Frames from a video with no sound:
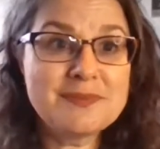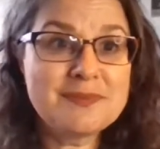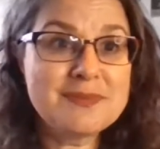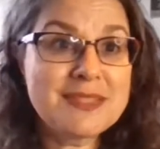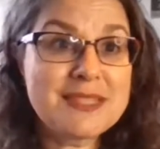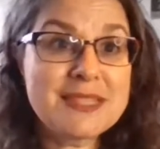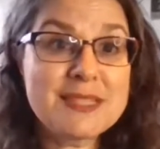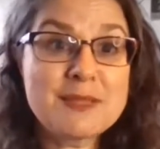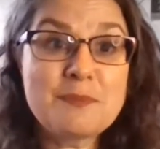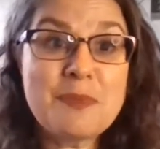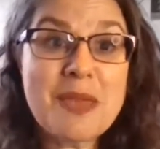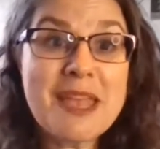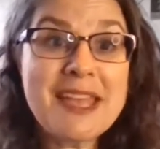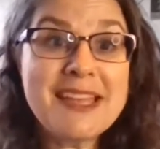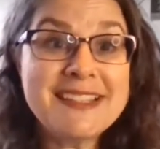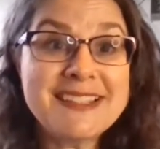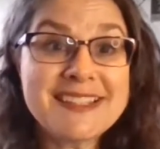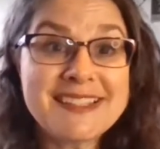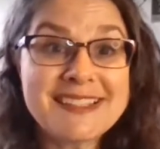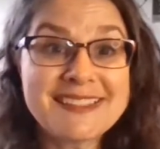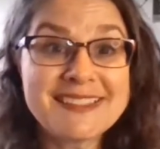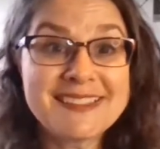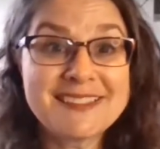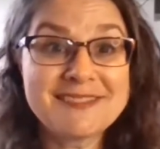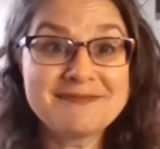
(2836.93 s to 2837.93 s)

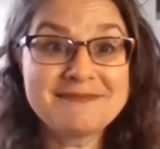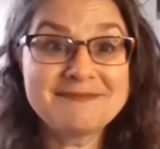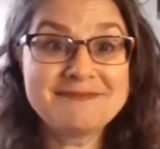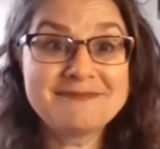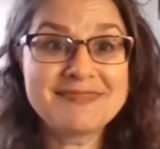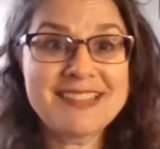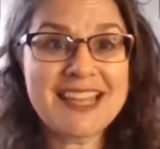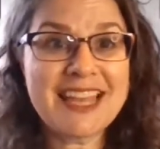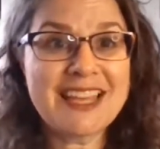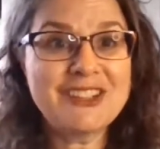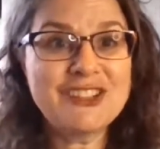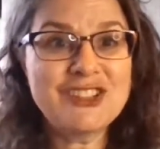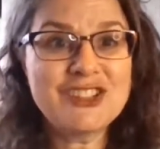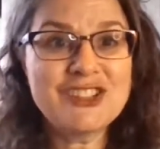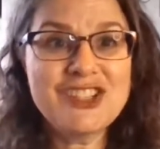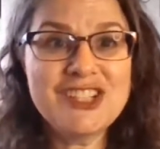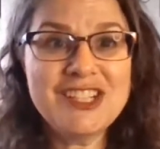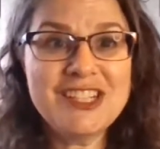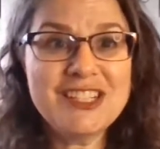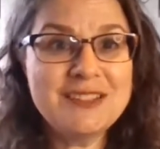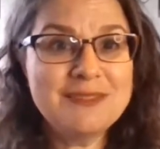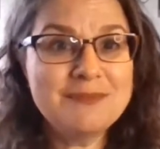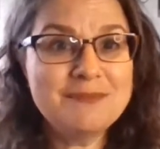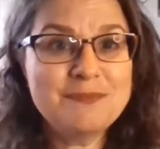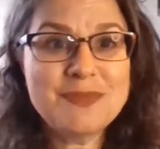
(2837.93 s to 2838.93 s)
space,
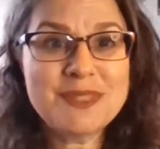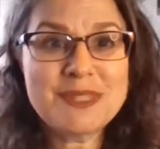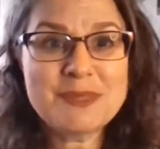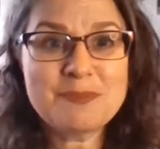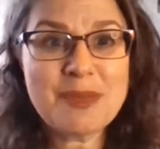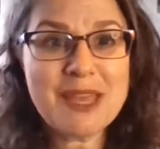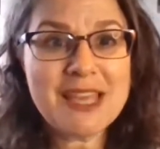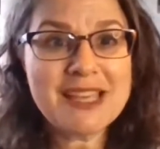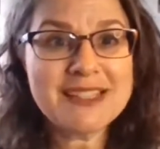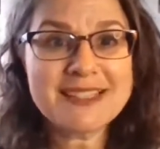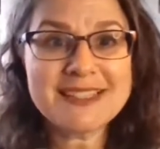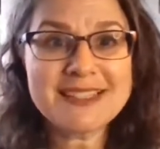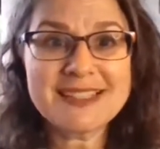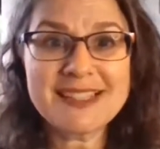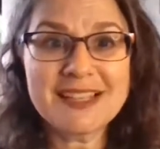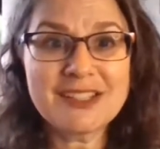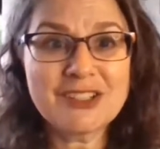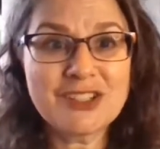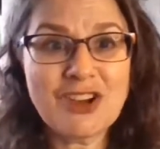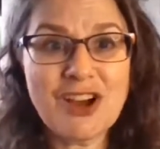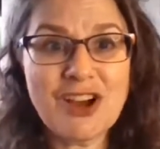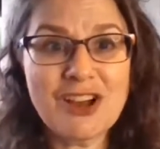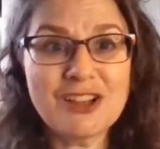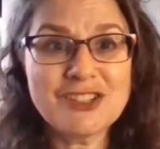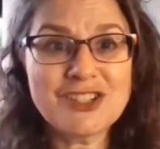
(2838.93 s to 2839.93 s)
energy, space,
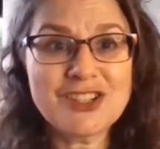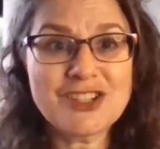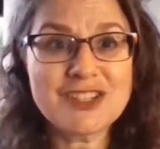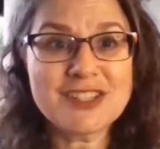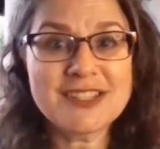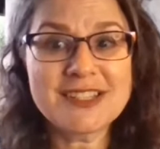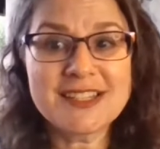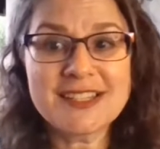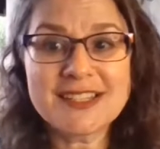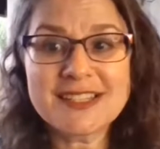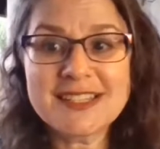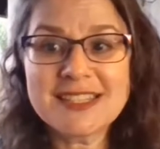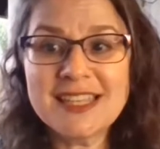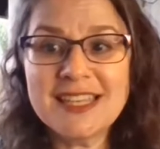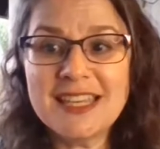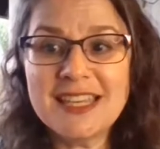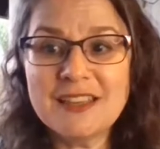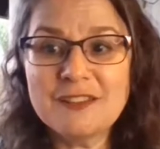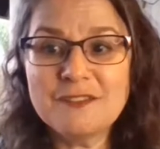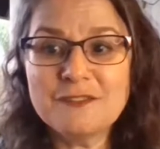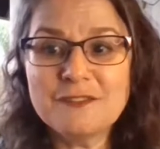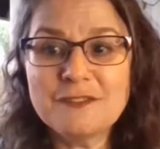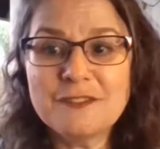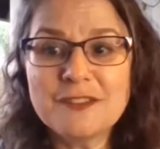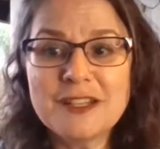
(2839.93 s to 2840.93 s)
and consciousness, the
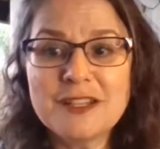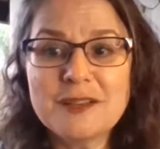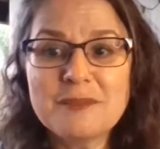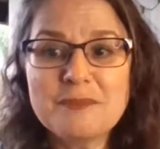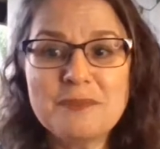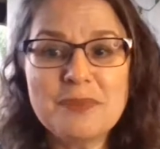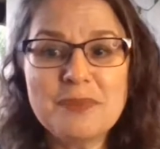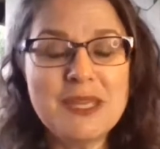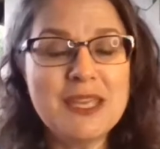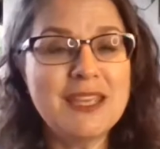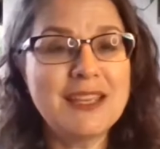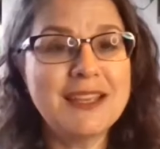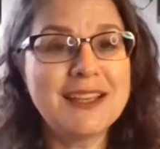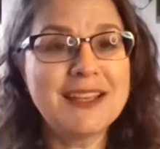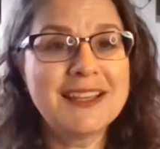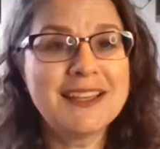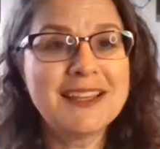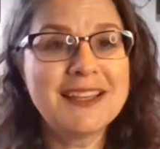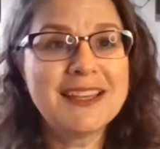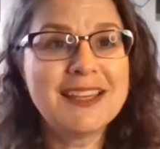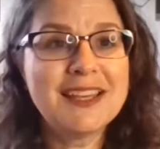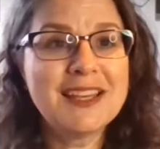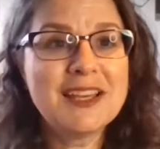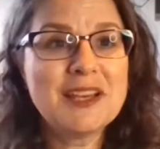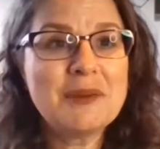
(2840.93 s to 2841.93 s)
infinite being
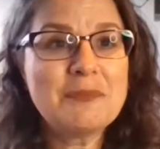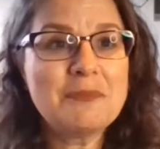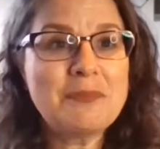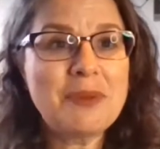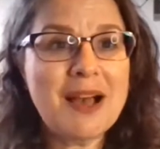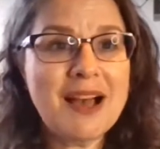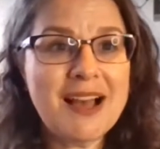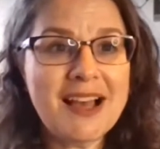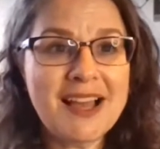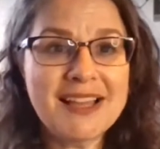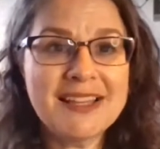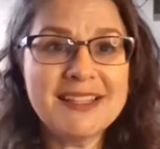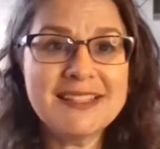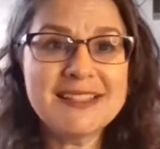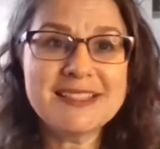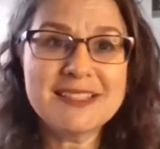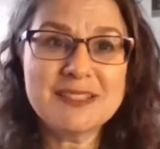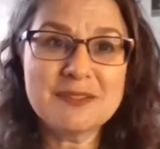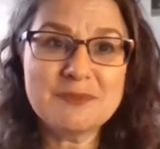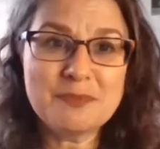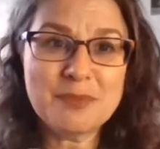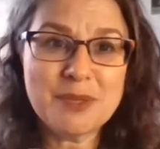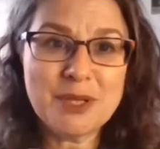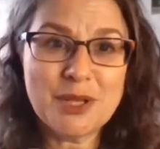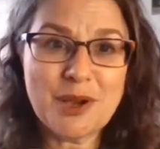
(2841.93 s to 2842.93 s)
behind
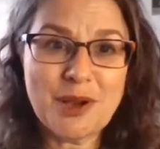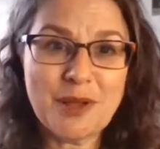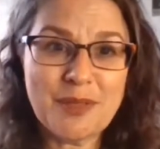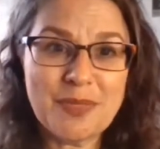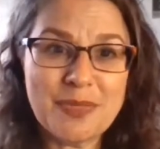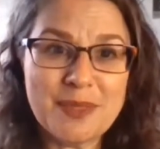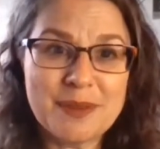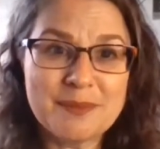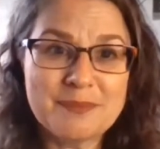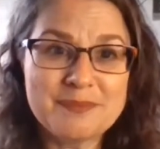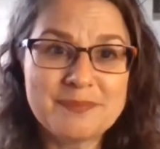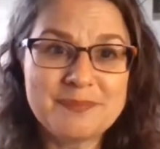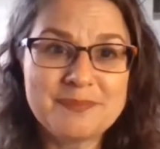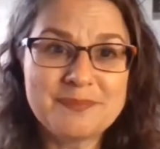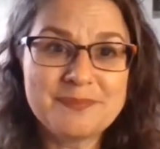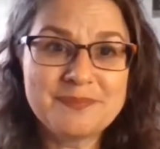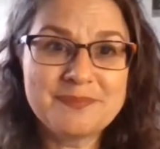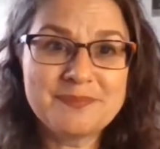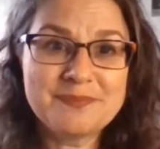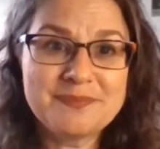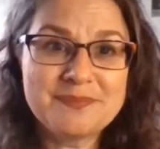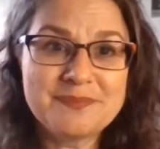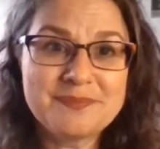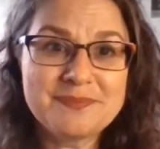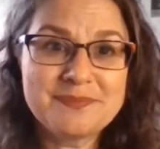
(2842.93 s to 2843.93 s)
and beyond them.
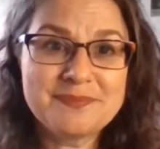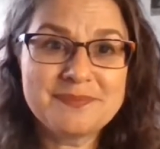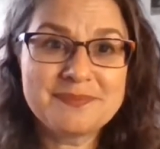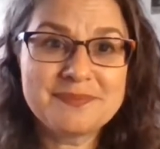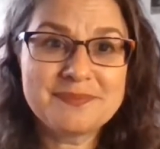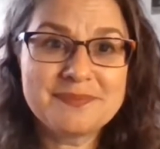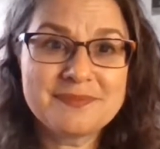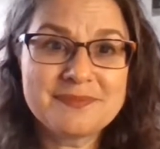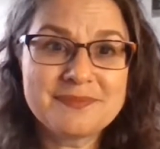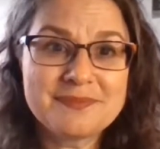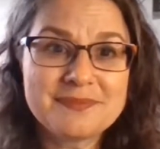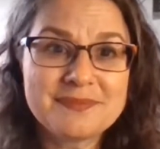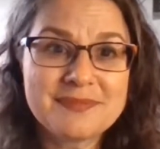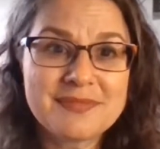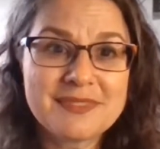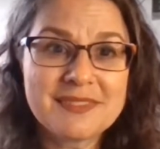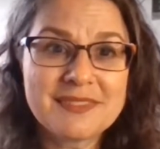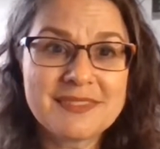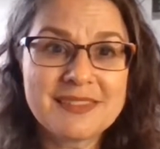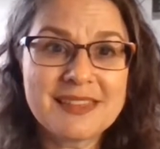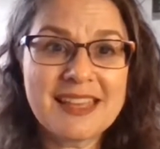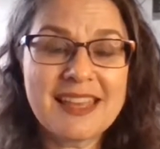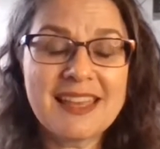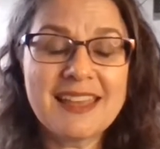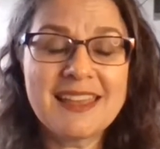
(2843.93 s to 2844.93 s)

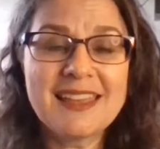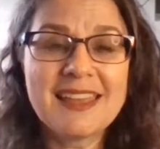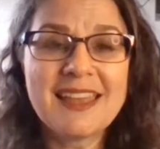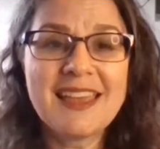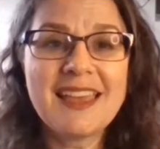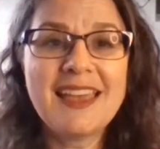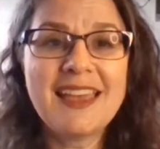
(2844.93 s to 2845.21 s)
Okay?